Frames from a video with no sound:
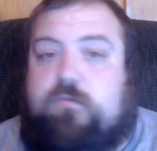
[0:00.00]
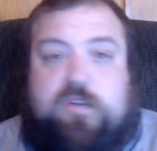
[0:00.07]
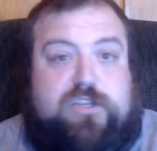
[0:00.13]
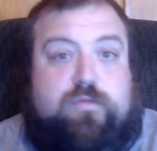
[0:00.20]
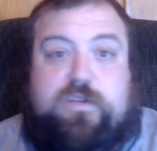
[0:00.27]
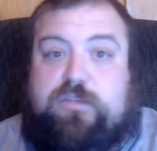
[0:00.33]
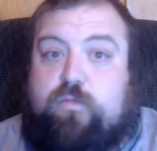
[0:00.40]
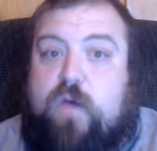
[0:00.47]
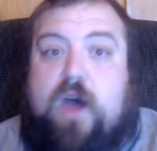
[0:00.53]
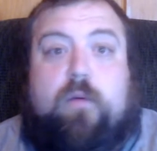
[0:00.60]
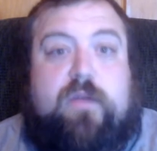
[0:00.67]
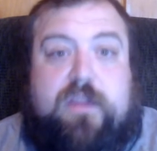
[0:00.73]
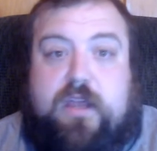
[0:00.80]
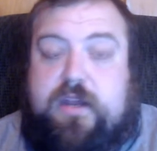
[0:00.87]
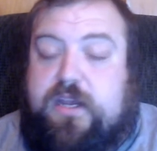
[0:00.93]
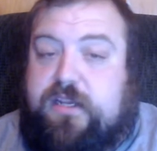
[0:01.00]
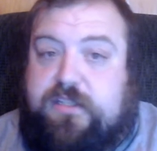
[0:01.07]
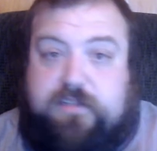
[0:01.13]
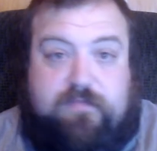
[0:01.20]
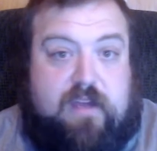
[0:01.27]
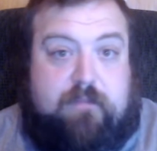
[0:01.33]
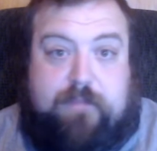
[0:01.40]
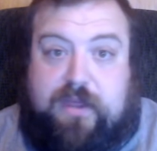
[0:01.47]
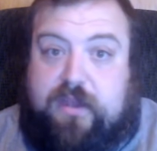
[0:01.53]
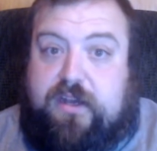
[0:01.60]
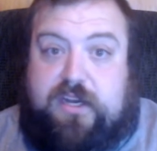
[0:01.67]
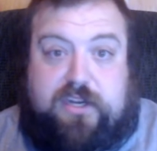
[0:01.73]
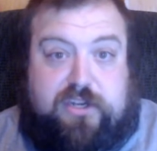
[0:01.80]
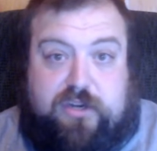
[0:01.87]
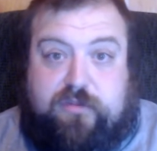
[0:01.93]
which was well within his
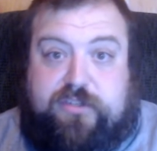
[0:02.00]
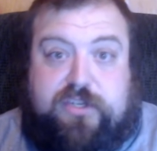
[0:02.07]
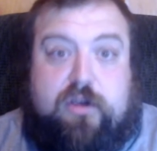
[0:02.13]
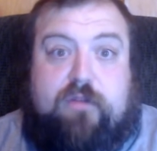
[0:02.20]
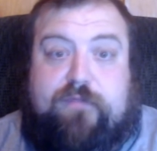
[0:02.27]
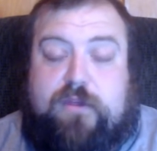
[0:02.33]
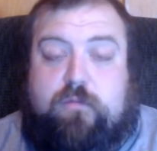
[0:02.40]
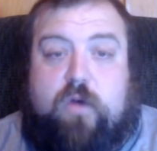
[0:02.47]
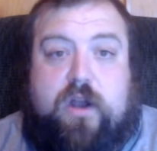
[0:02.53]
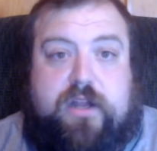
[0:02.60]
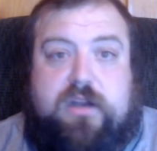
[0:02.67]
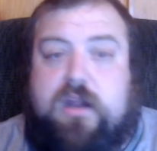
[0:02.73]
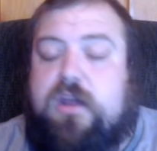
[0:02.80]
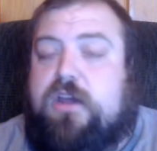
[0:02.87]
ability to do so if he wanted.